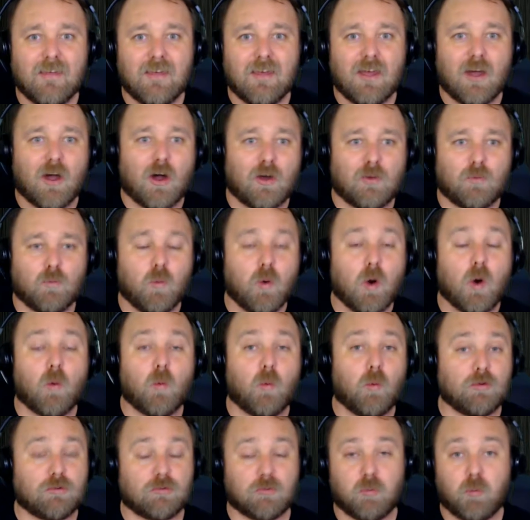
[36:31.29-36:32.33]
on what
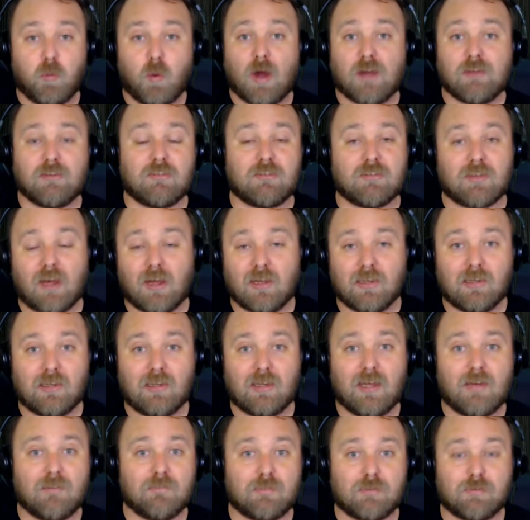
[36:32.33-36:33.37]
was once a
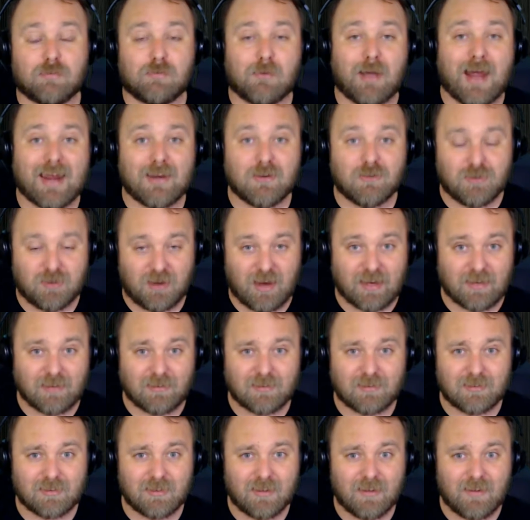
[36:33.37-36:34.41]
loved
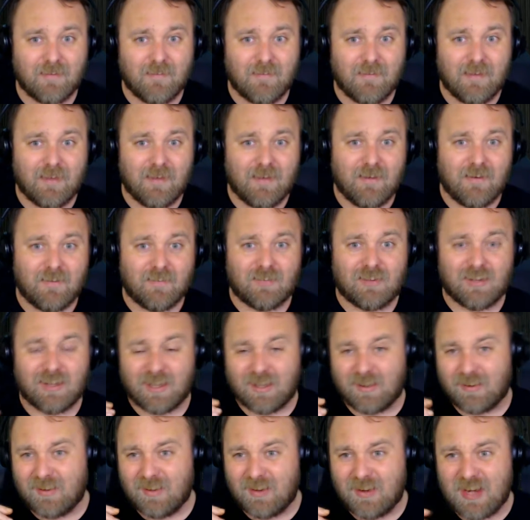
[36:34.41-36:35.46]
franchise
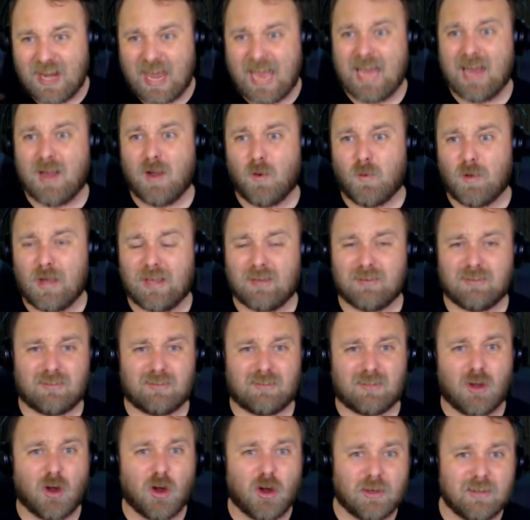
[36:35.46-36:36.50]
that now has
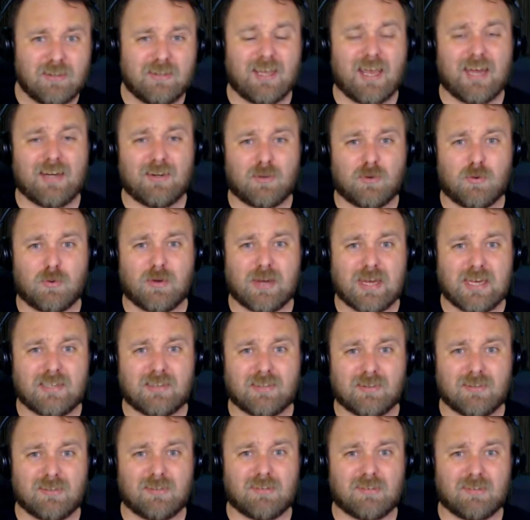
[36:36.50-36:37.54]
content
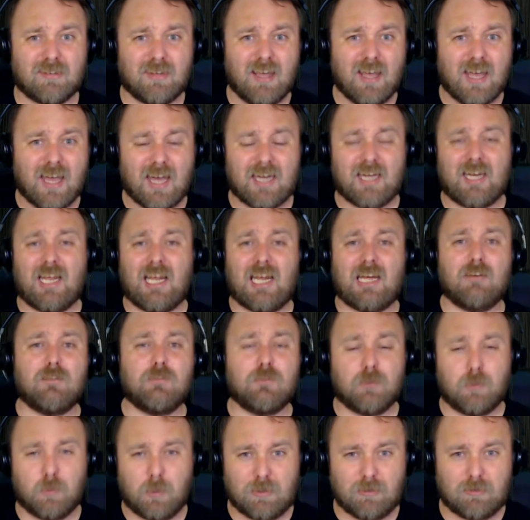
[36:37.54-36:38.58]
creators and
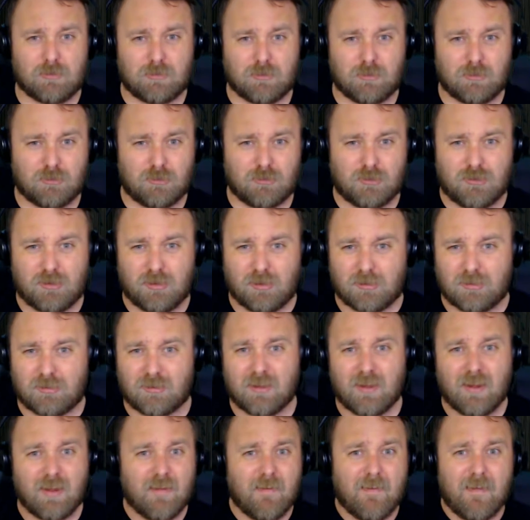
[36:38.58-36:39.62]
influencers just
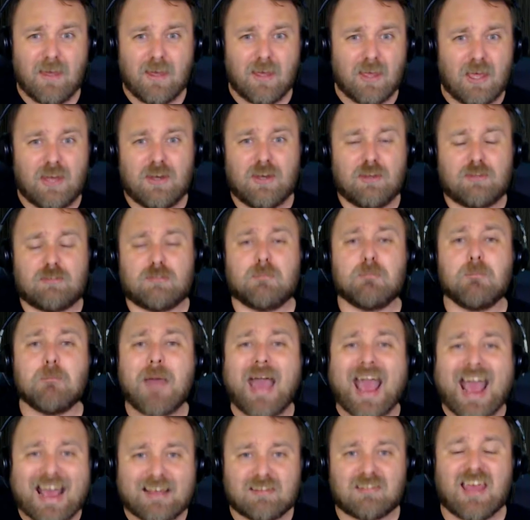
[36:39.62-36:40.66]
in this
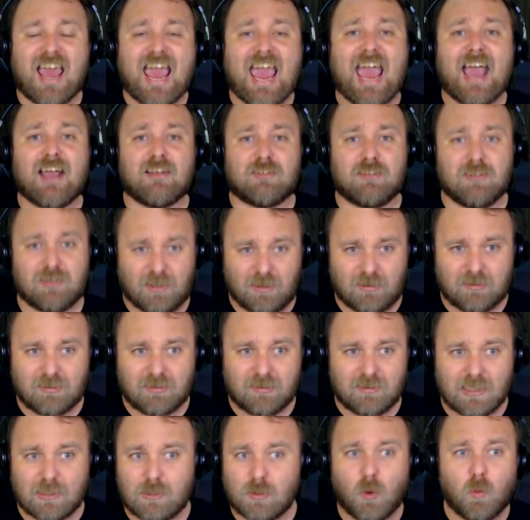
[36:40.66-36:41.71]
mass exodus.
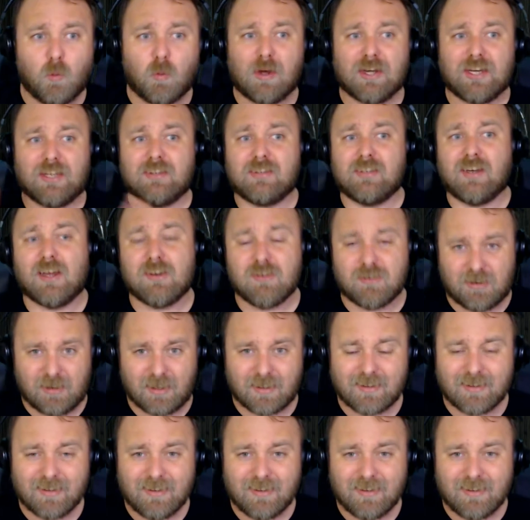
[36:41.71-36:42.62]
They don't want to touch it.